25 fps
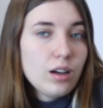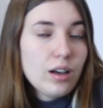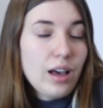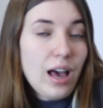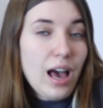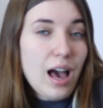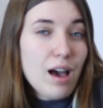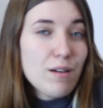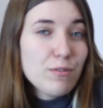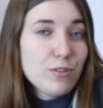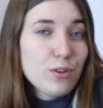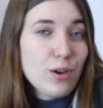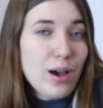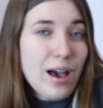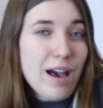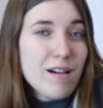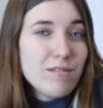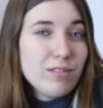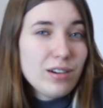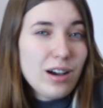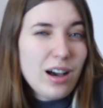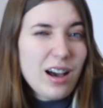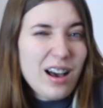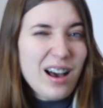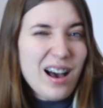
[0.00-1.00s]
have you
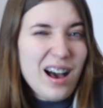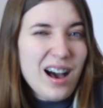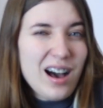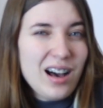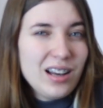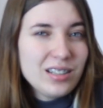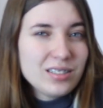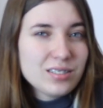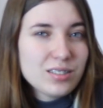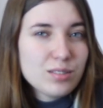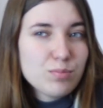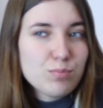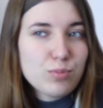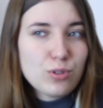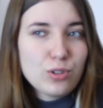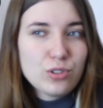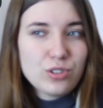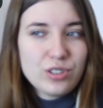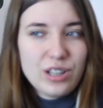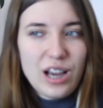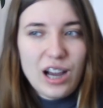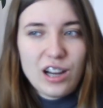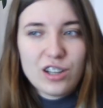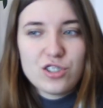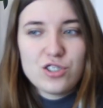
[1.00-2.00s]
ever had
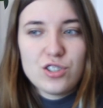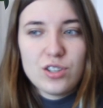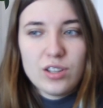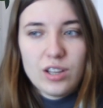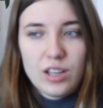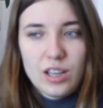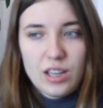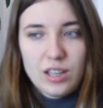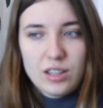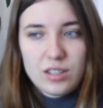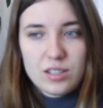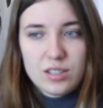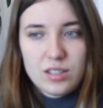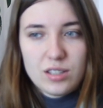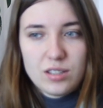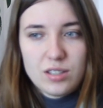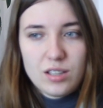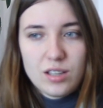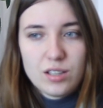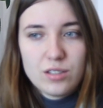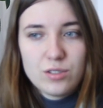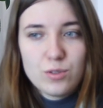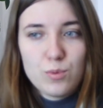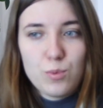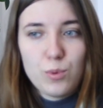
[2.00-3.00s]
production
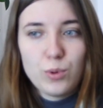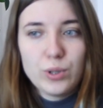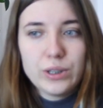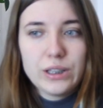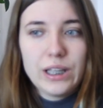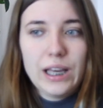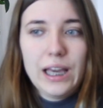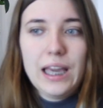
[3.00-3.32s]
incident, what